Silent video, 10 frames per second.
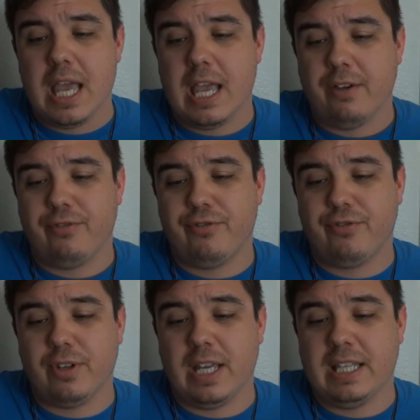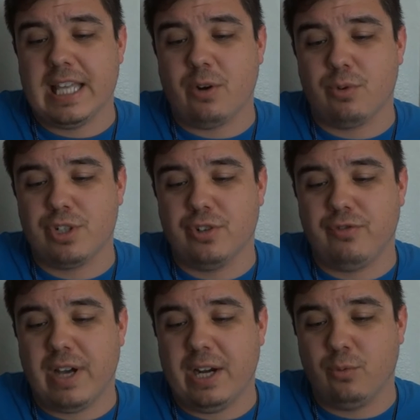if in that original
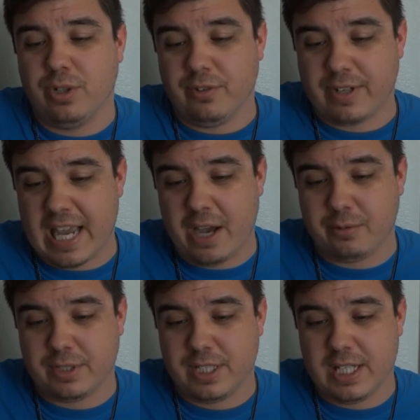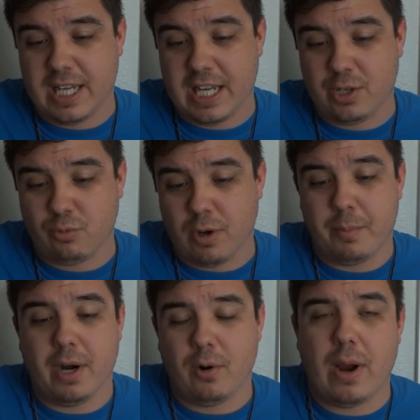fight I wouldn't have counted
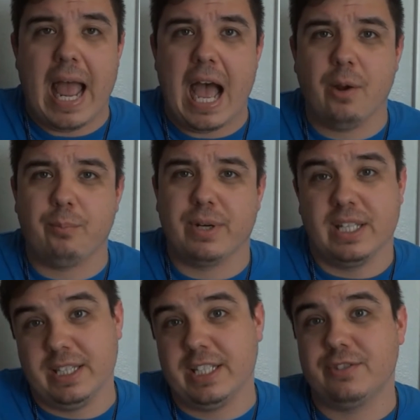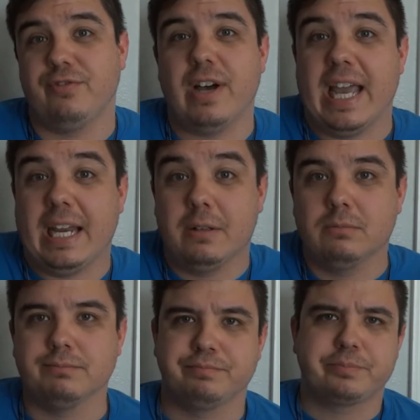Romero out, but in this fight,
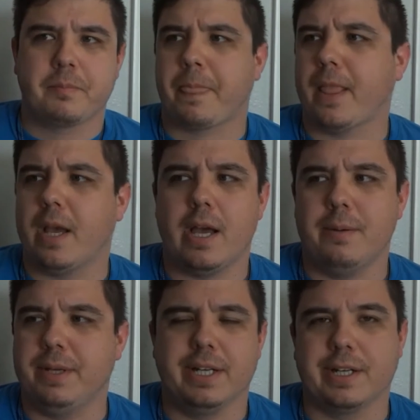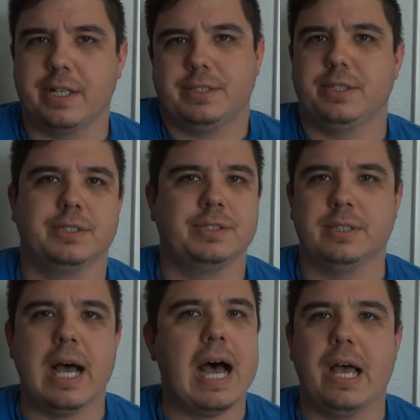I mean, Augusto's
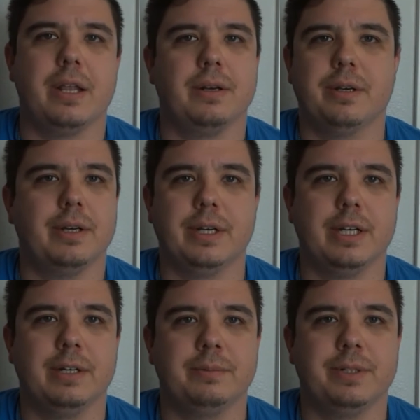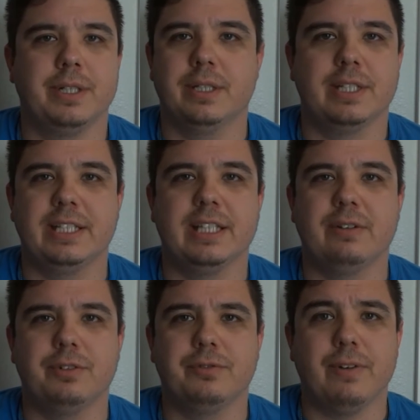not an elite
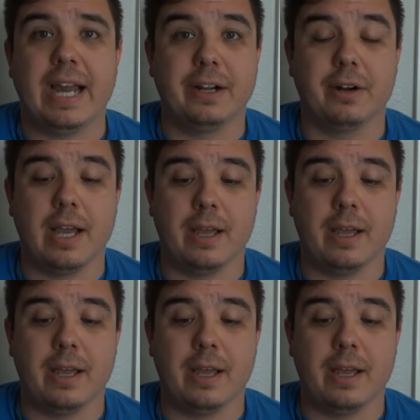level fighter.